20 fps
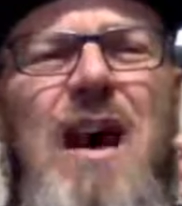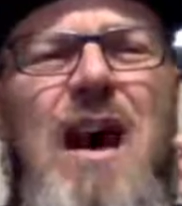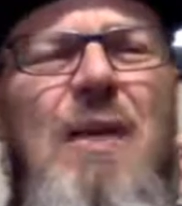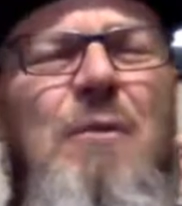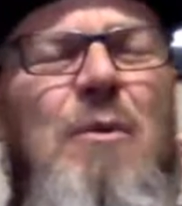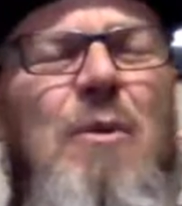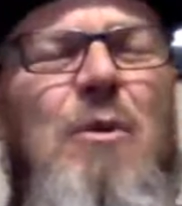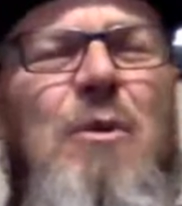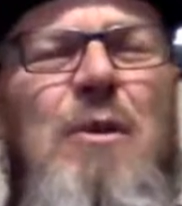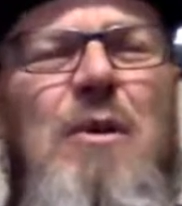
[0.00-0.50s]

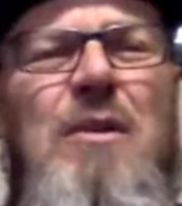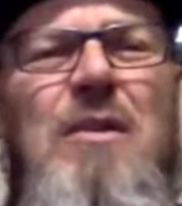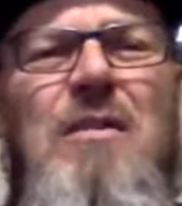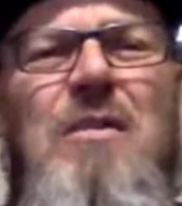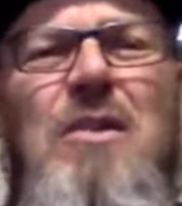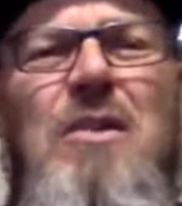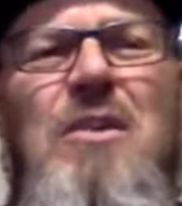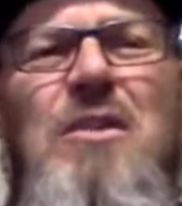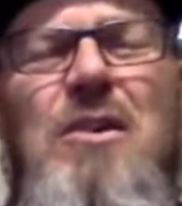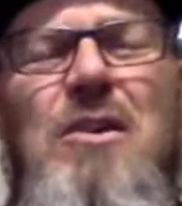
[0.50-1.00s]
I rode it
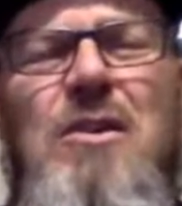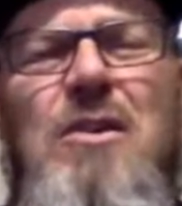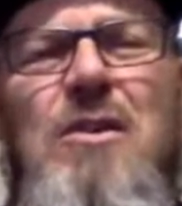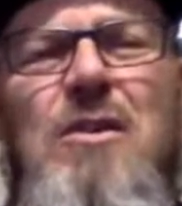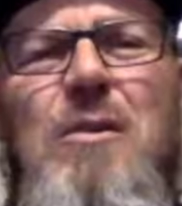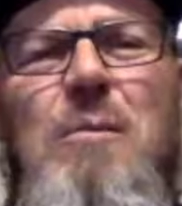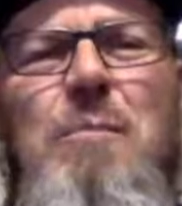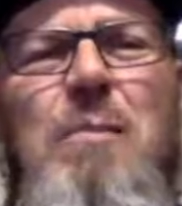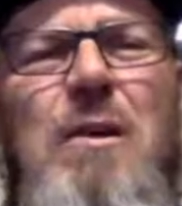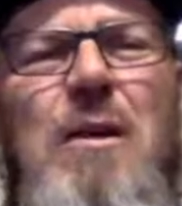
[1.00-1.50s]
in the
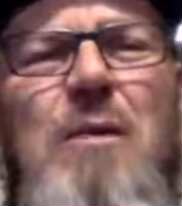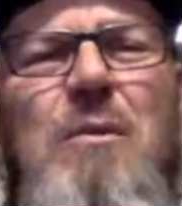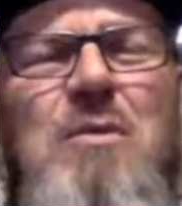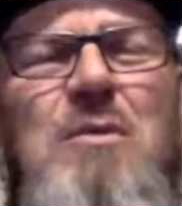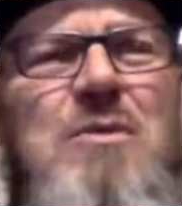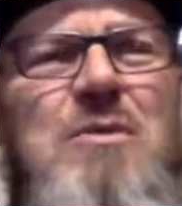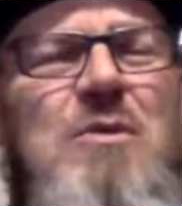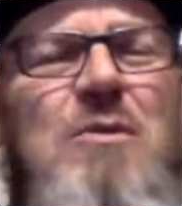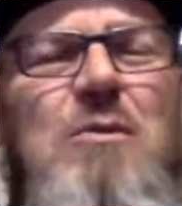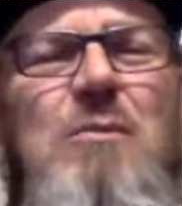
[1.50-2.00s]
dirt, but it
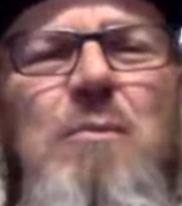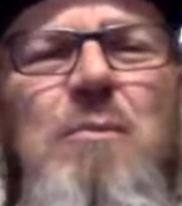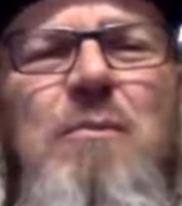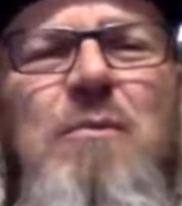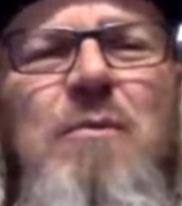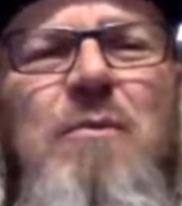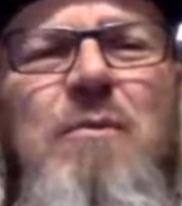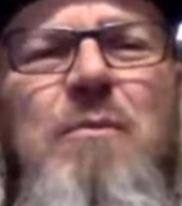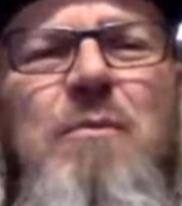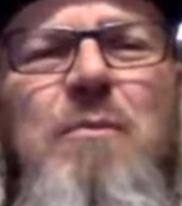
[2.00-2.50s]
was too
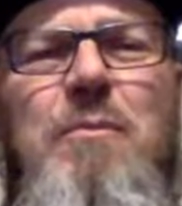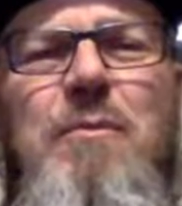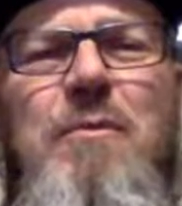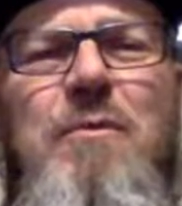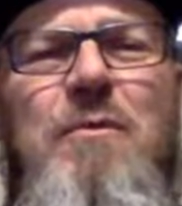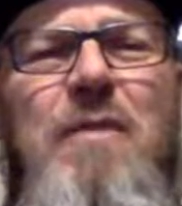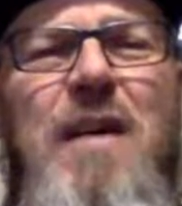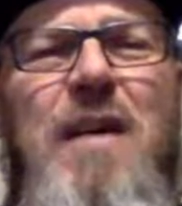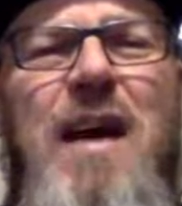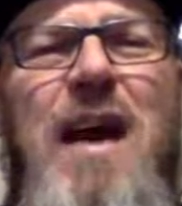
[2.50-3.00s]

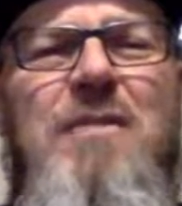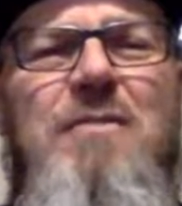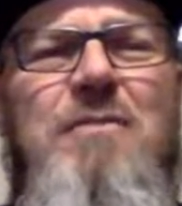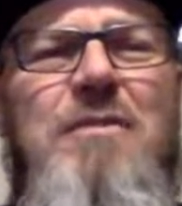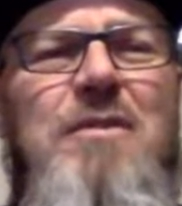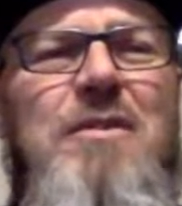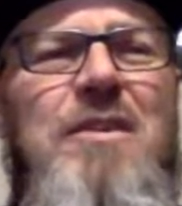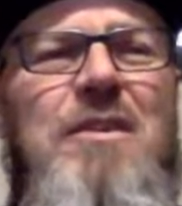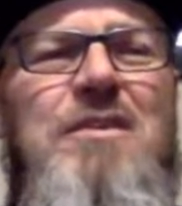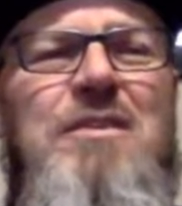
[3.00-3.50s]
fat
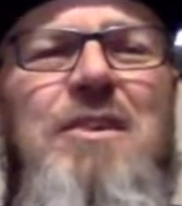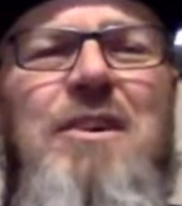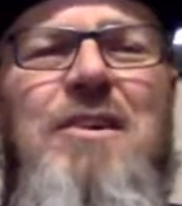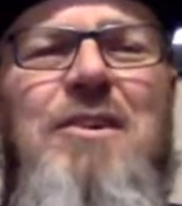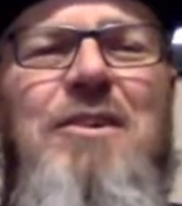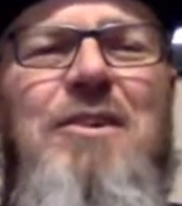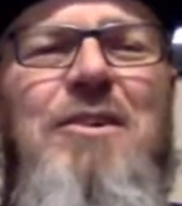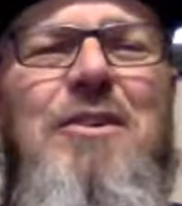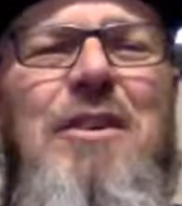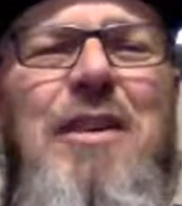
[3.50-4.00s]
for the
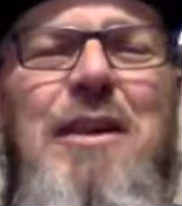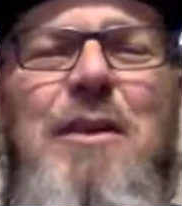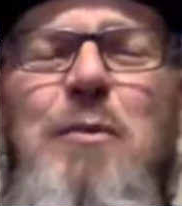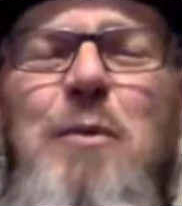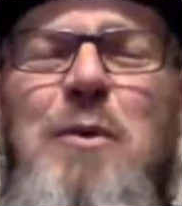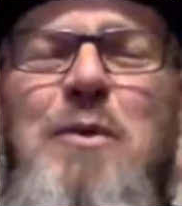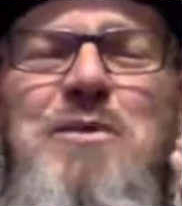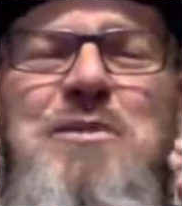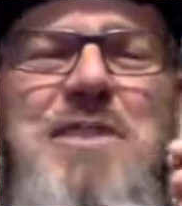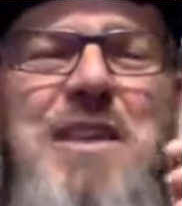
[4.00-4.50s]
dirt.
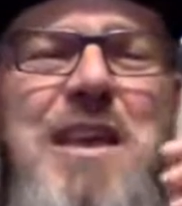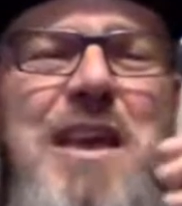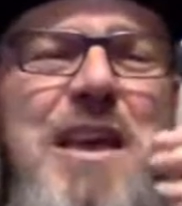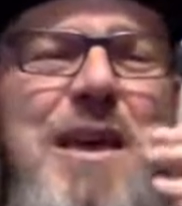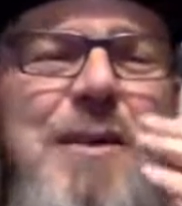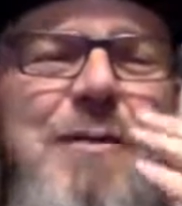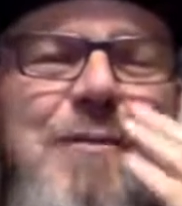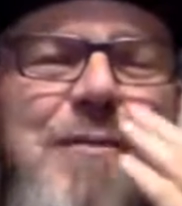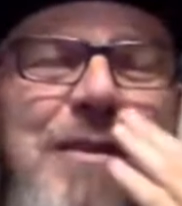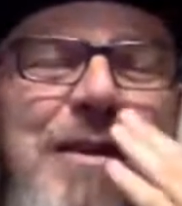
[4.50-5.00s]
It was
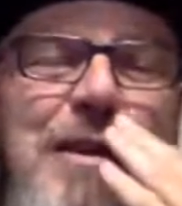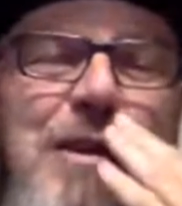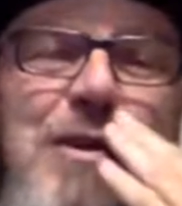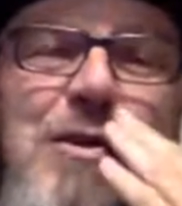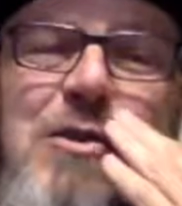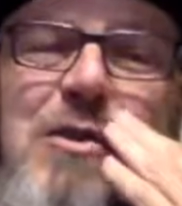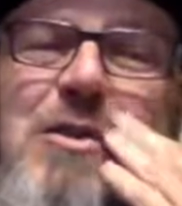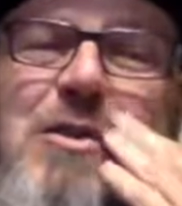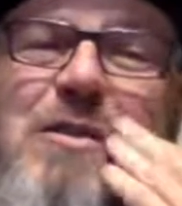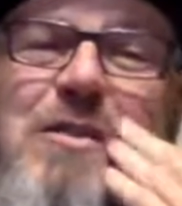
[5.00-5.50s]
heavy.
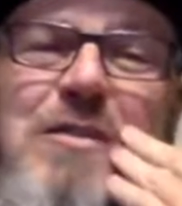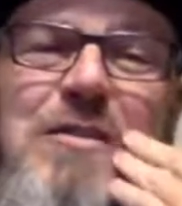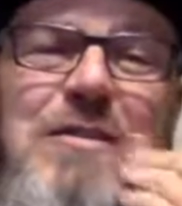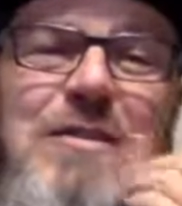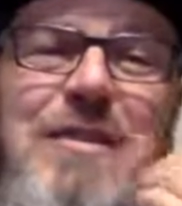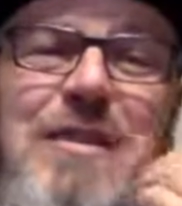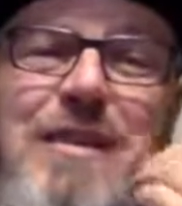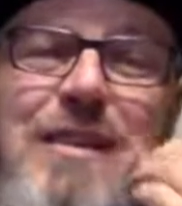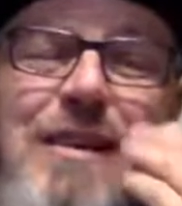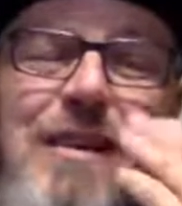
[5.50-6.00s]
You
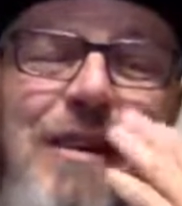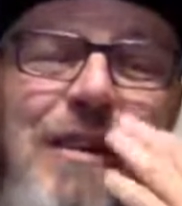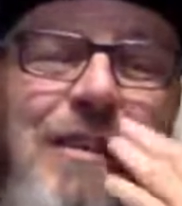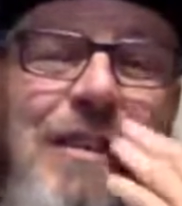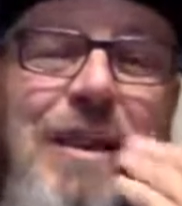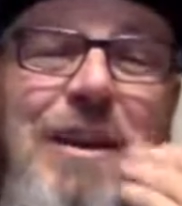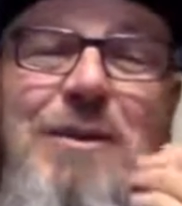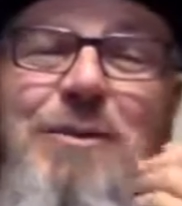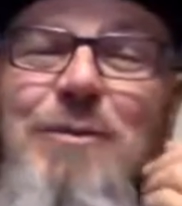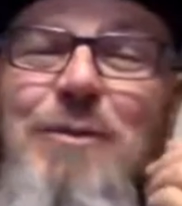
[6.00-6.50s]
couldn't
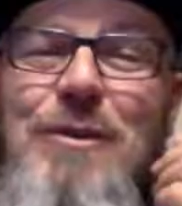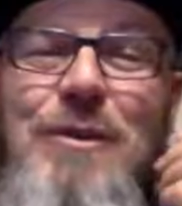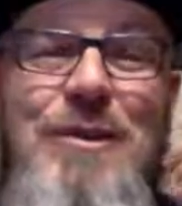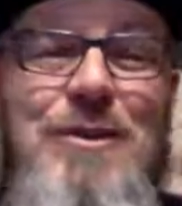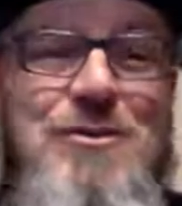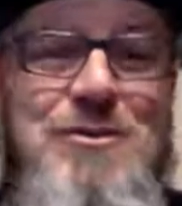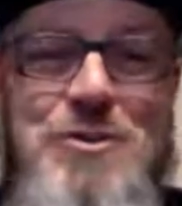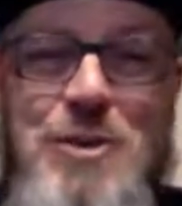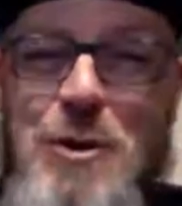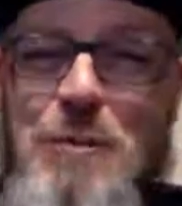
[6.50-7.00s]
really
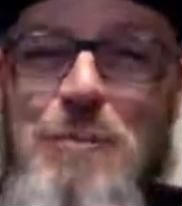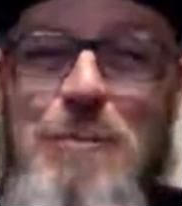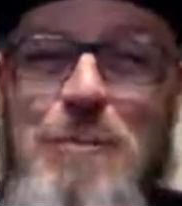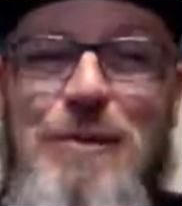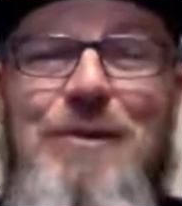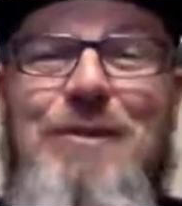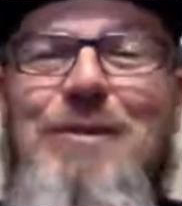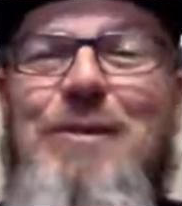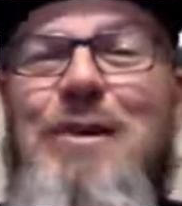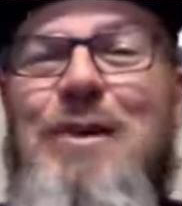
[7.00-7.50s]
jump
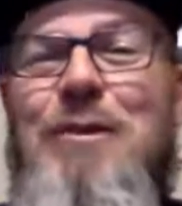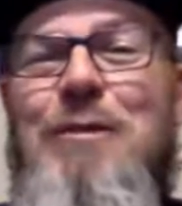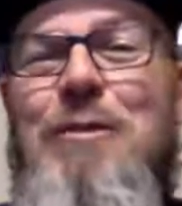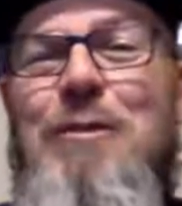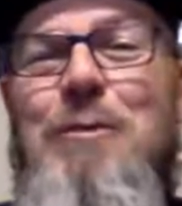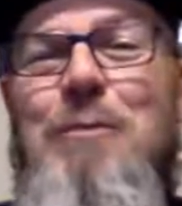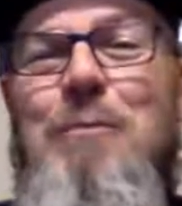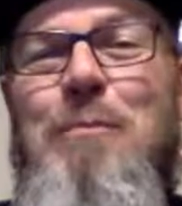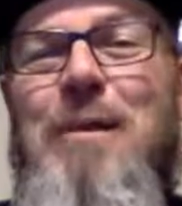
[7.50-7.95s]
it or nothing.